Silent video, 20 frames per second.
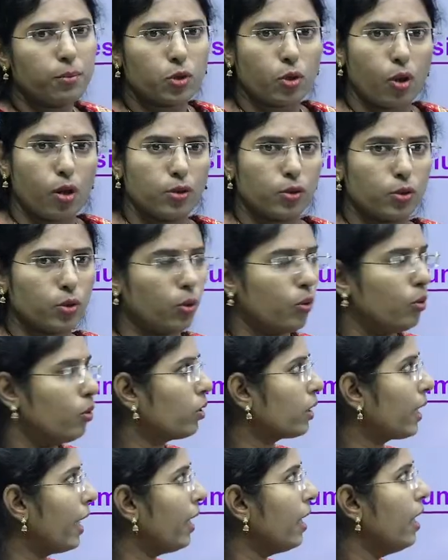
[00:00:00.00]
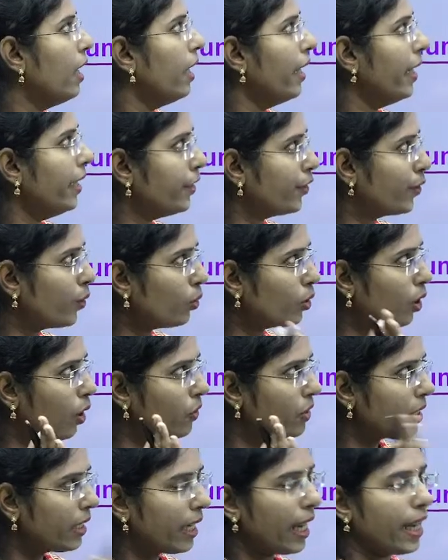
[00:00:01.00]
also. Okay, in
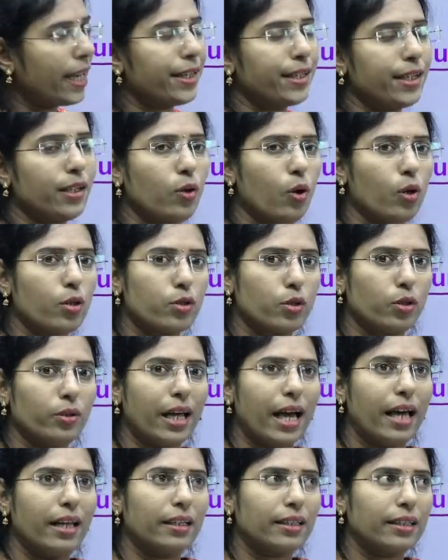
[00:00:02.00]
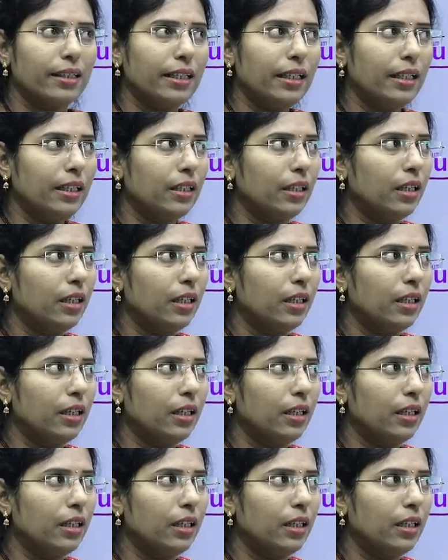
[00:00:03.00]
2018 also directly